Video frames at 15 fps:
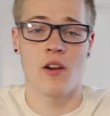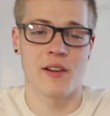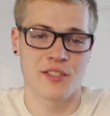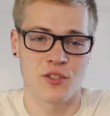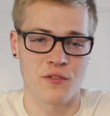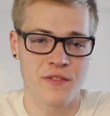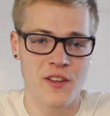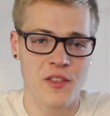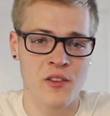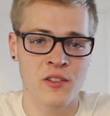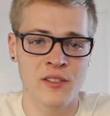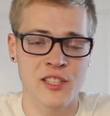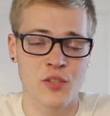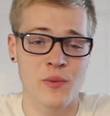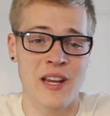Alright, so fifth on the
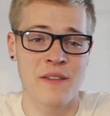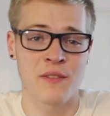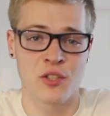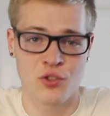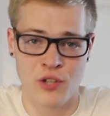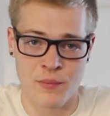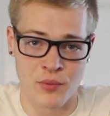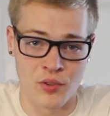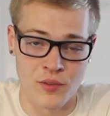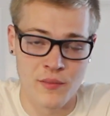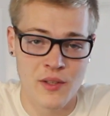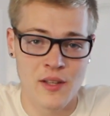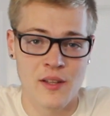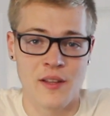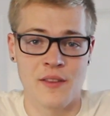list we have the Tripel.
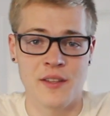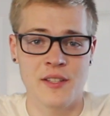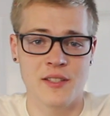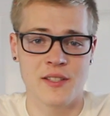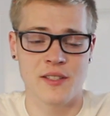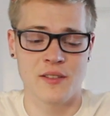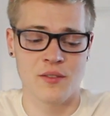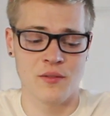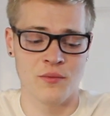This